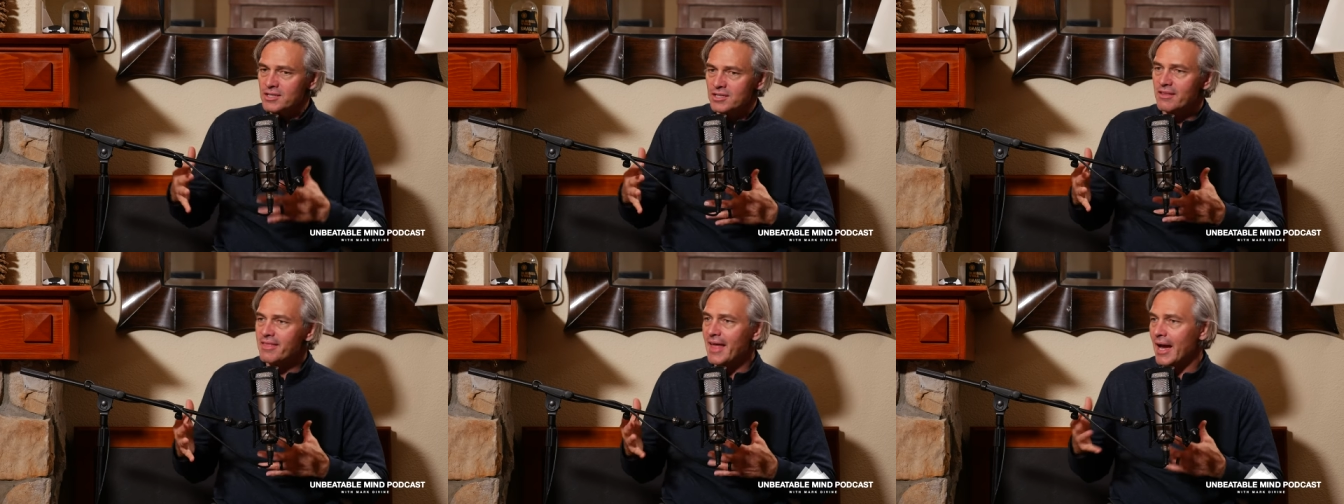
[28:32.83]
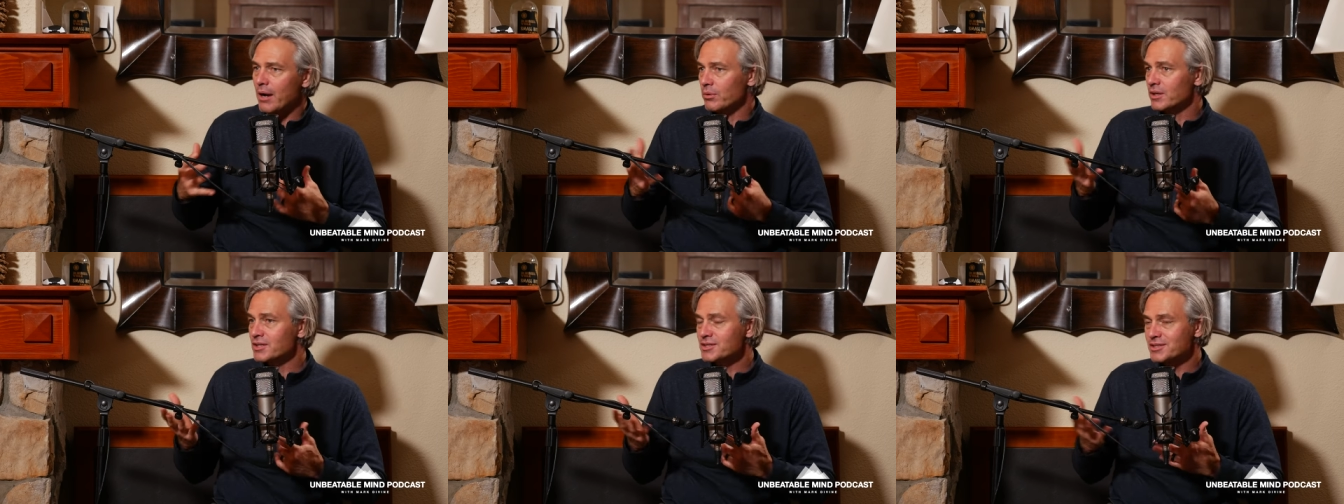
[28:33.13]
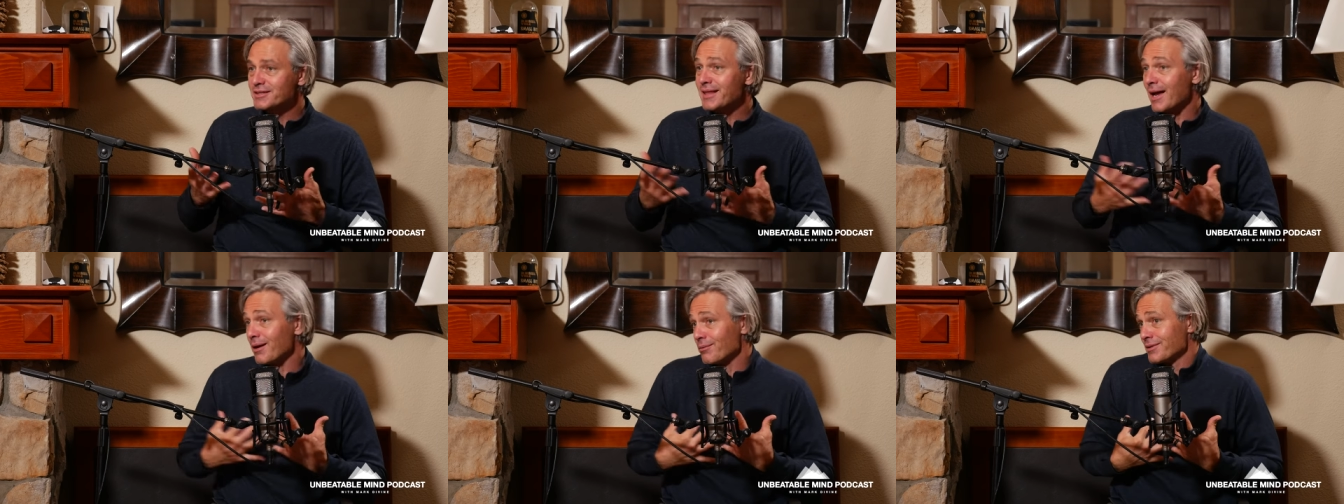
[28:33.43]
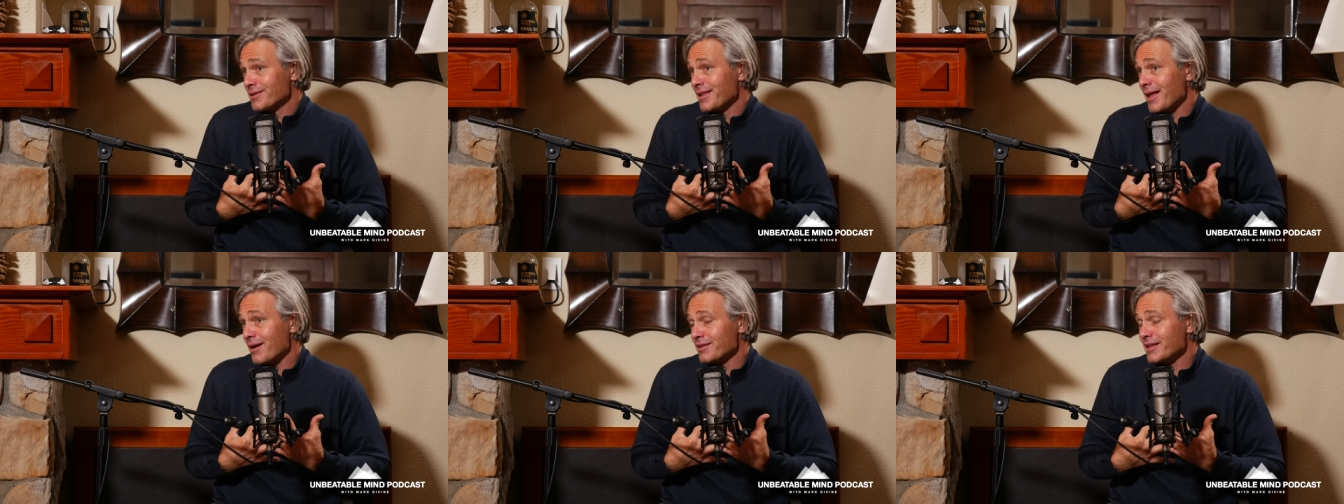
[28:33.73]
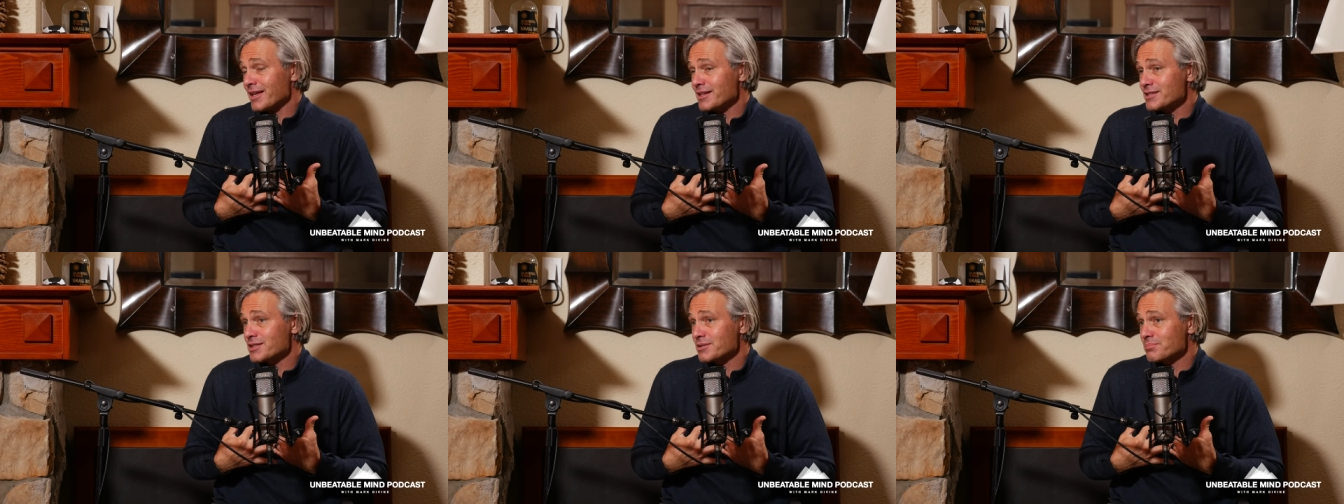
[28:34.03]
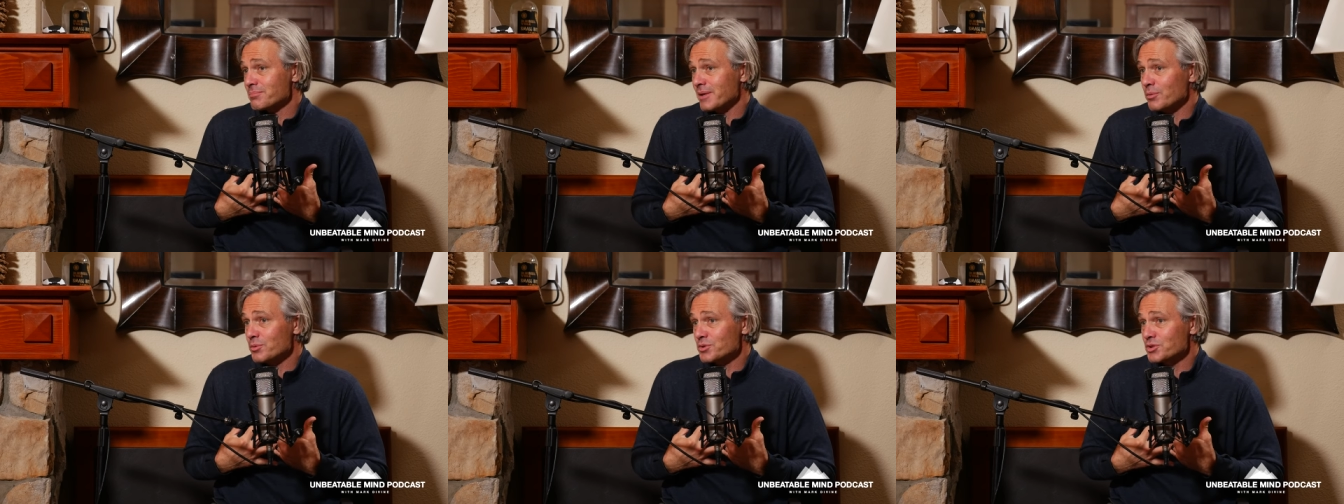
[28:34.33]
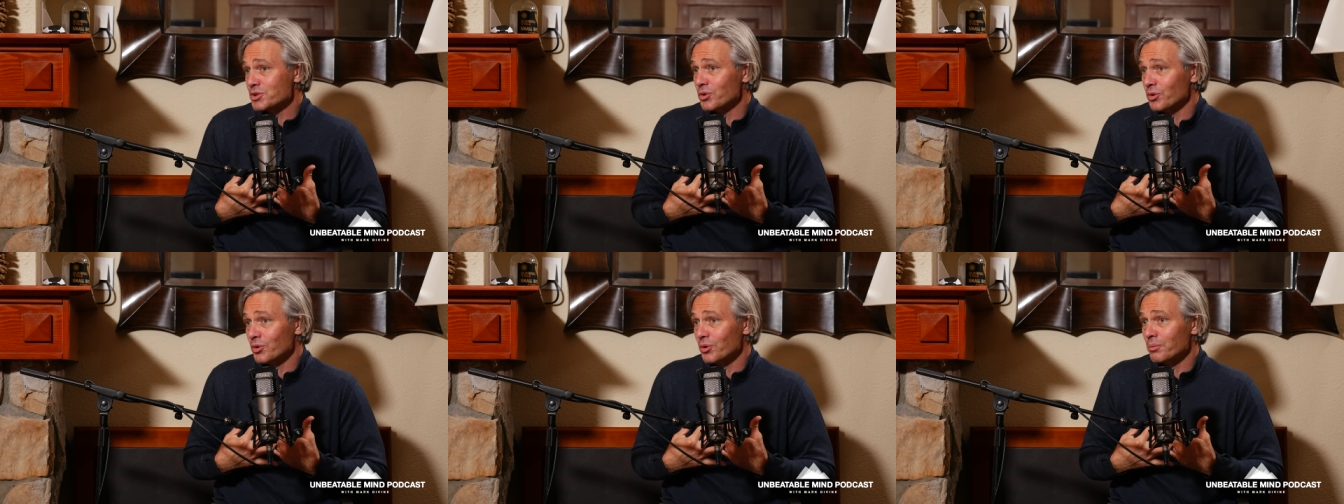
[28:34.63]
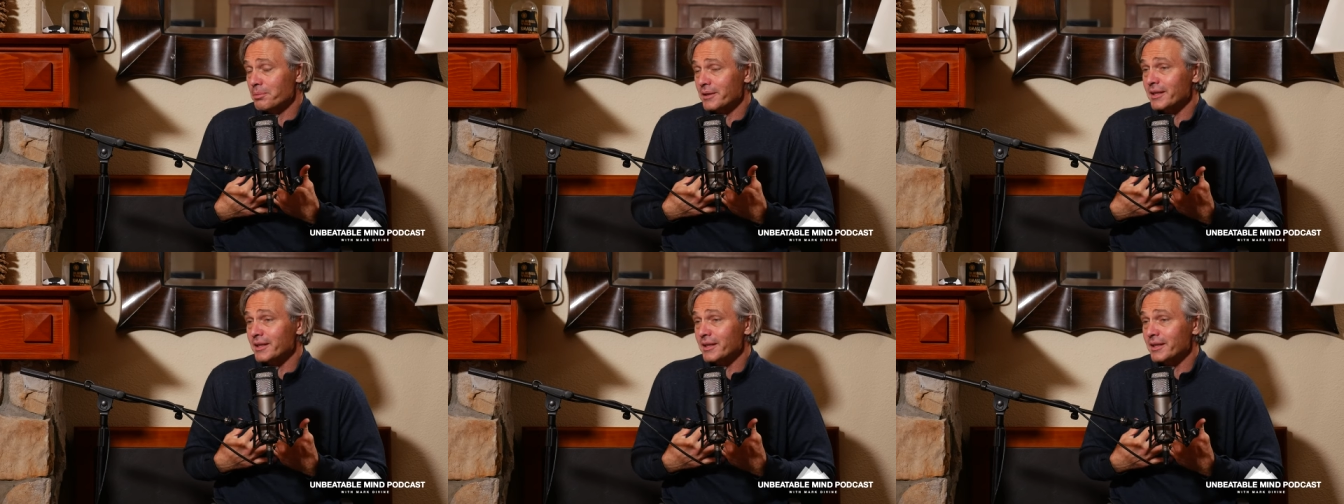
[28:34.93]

so that was that that that to me was cool,